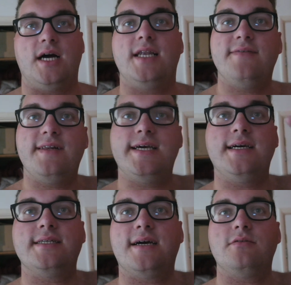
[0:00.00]
I'll leave a
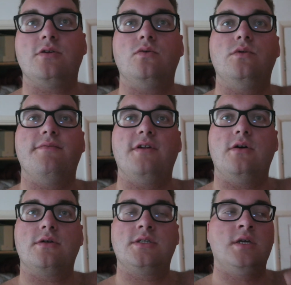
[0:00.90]
link down to all the
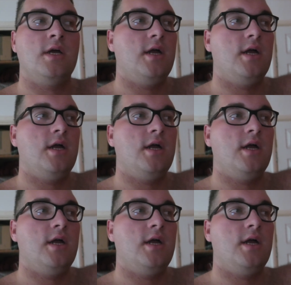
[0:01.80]
vlogs,